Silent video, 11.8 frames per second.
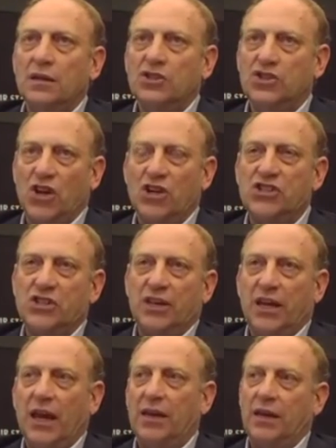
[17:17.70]
judging
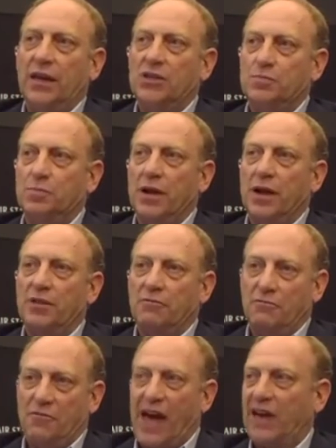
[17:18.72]
candidates, but on the
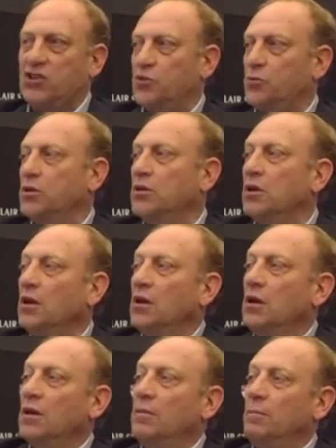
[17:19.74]
factual
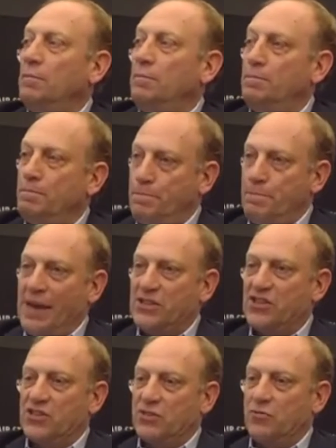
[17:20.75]

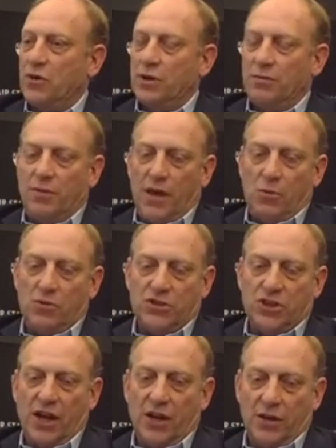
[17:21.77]
basis of what they were
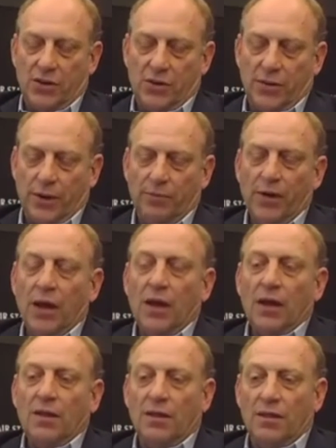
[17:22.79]
saying and doing.
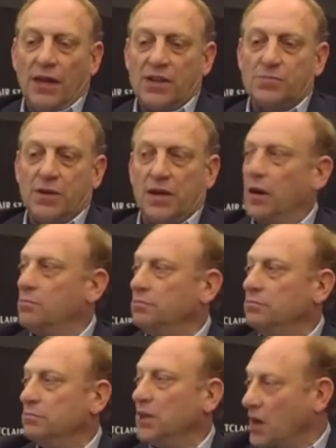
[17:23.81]
That's become
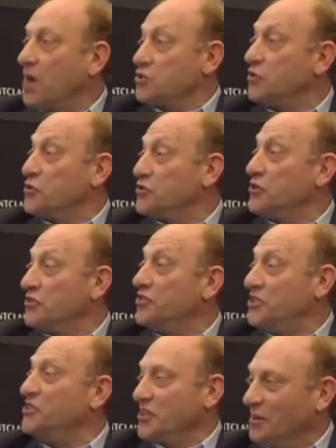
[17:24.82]
a controversial
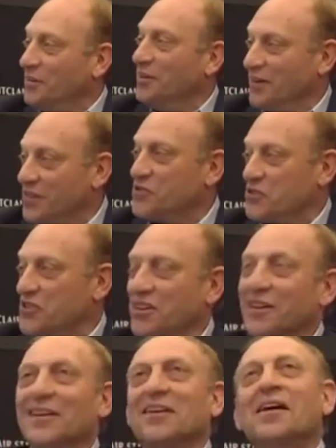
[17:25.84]
decision,
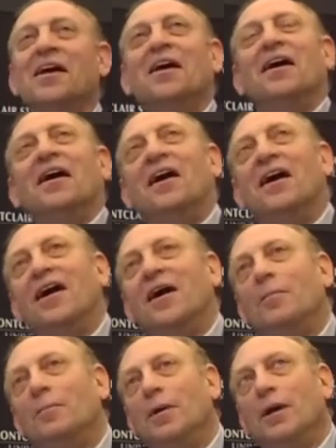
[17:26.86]
interestingly.
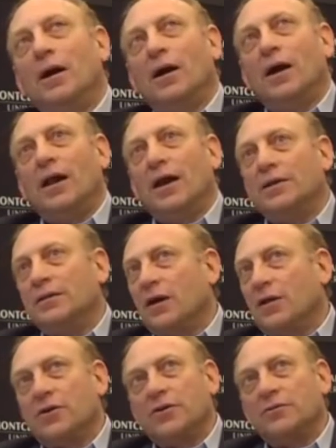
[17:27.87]

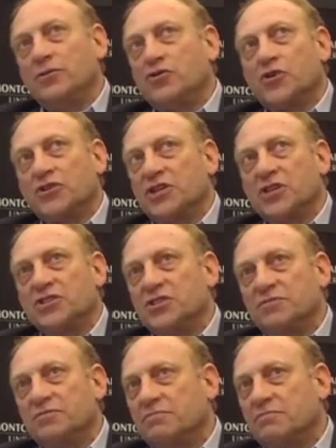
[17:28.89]
Other news organizations
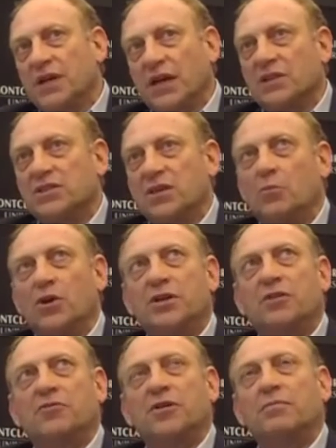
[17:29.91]
have taken a somewhat
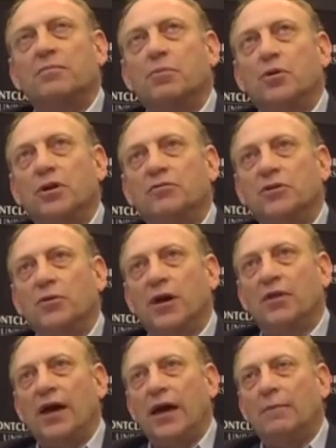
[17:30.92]
different point of view
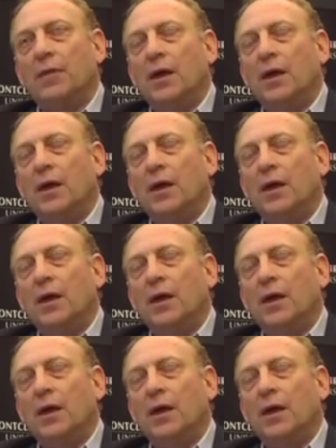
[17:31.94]
on that.